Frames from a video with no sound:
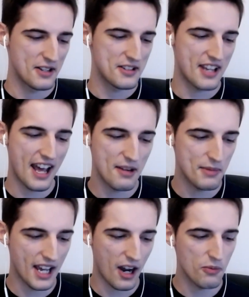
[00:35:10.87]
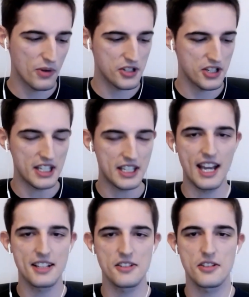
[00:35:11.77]
telling me how much he
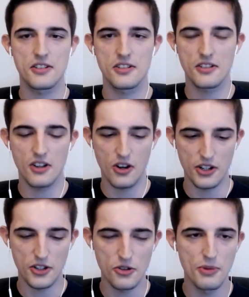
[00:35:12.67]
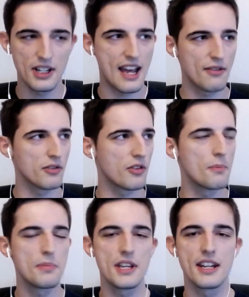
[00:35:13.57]
gets on a human level
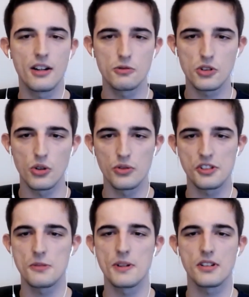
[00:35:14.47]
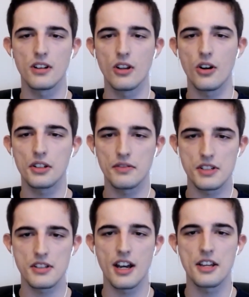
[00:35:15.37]
from being outdoors. He spends a lot of
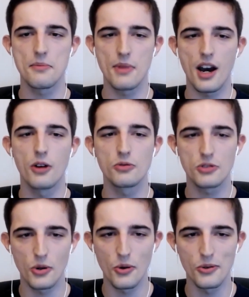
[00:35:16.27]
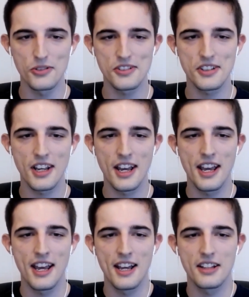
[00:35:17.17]
his time outdoors.
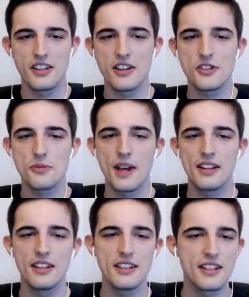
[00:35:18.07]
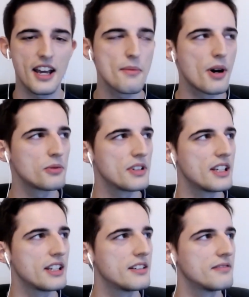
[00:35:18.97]
Does spending time out
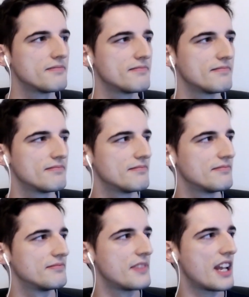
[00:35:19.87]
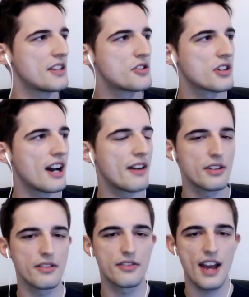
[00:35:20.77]
in nature have
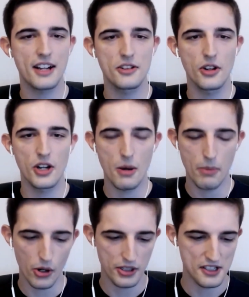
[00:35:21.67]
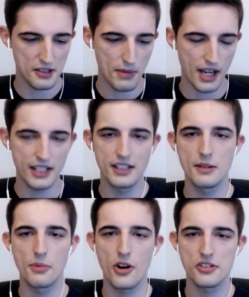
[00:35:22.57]
an effect on our bodies and mind in
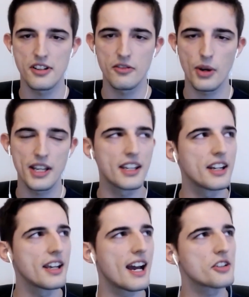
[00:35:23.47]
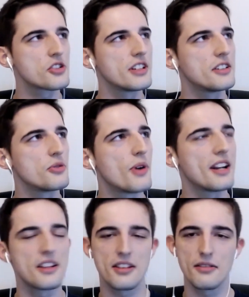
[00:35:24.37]
a positive way? Can it actually do
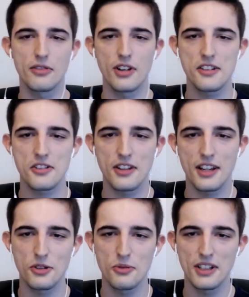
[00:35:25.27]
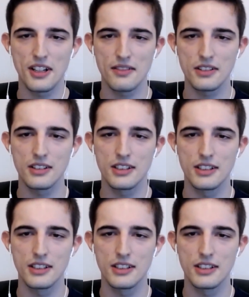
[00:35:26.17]
anything for us on that human level?